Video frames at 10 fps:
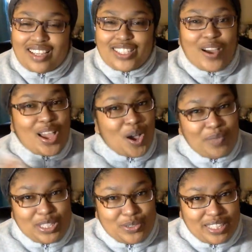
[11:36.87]
So I
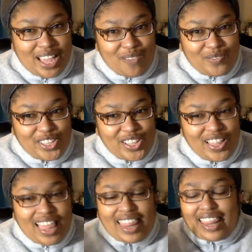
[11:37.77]
hope this was
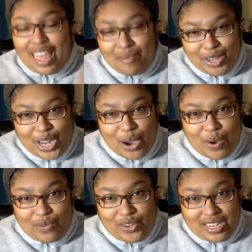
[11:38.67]
helpful. Let me know
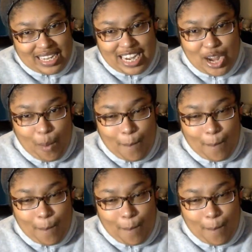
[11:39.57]
if you need